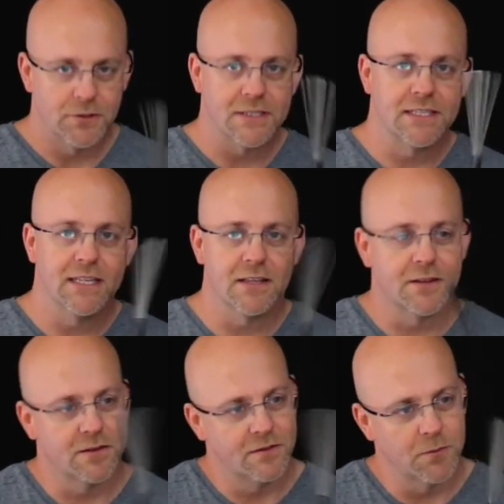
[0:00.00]
can see
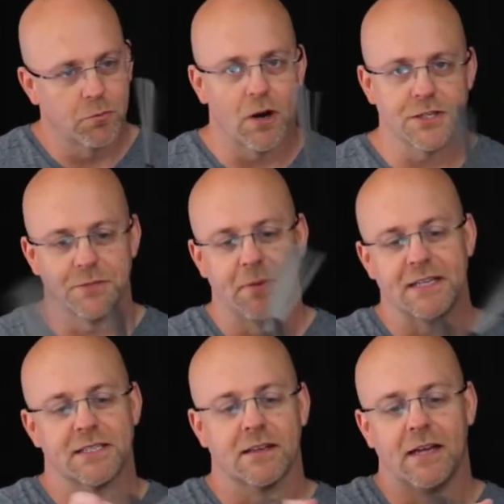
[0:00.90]
that the brush
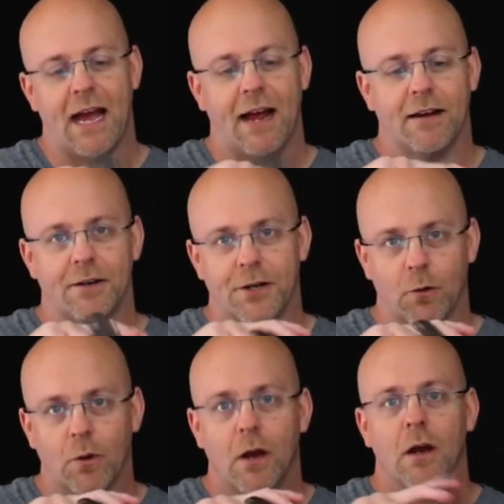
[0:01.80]
basically,
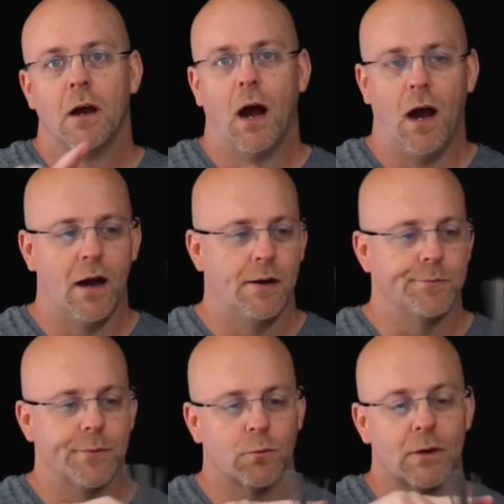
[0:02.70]

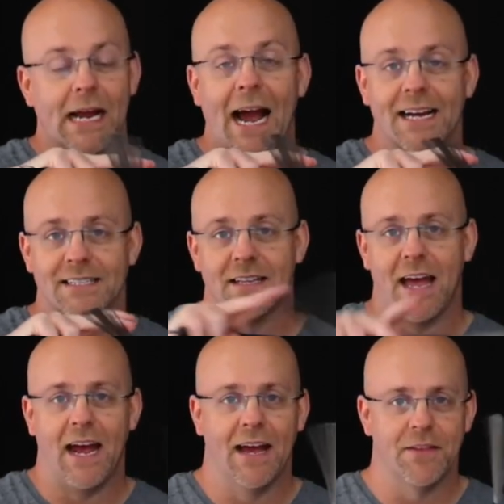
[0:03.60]
reacts to
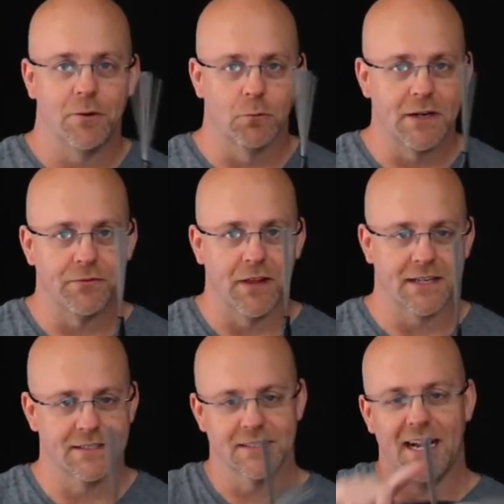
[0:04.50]
that and then
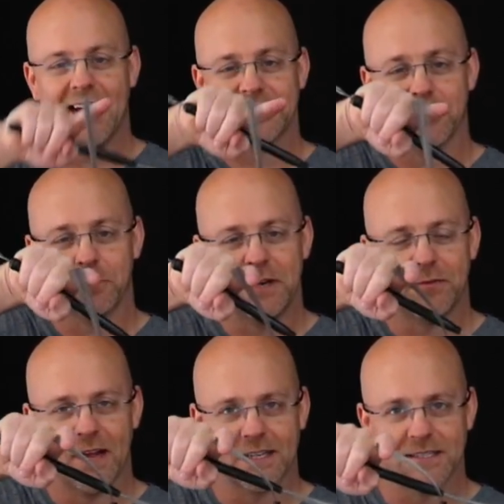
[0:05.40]
reflexes. And as it
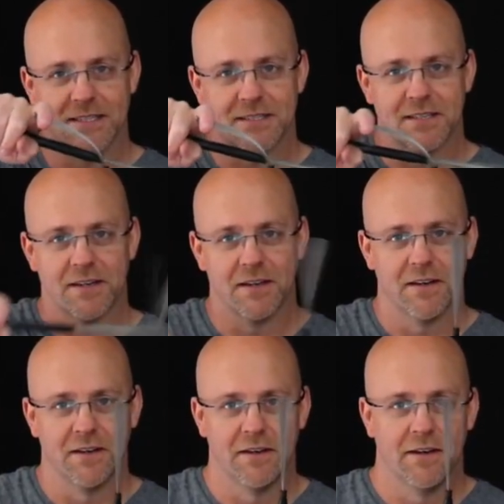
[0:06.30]
reflexes,
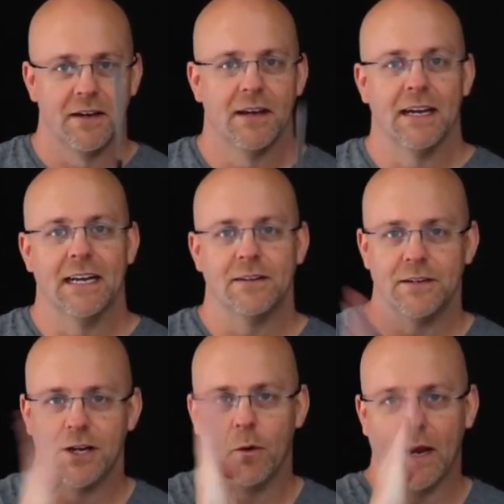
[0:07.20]

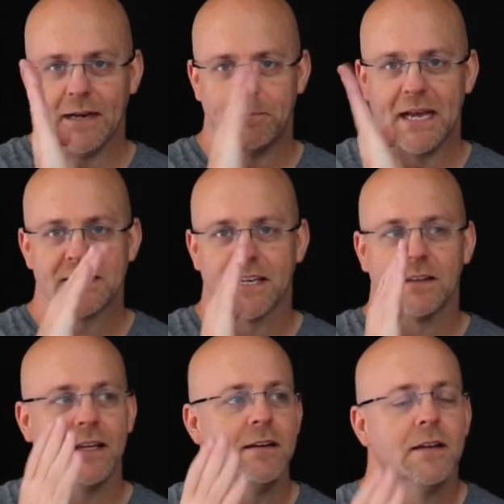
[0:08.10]
it
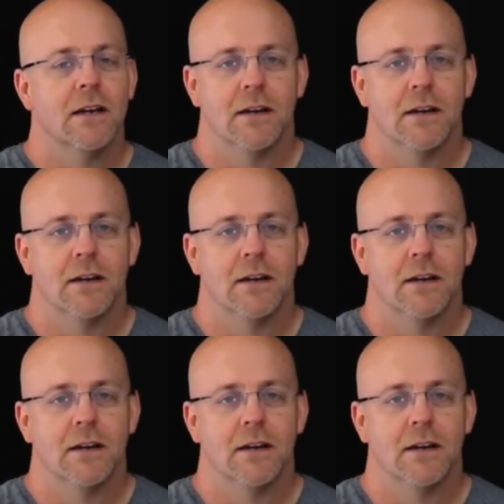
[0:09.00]
basically,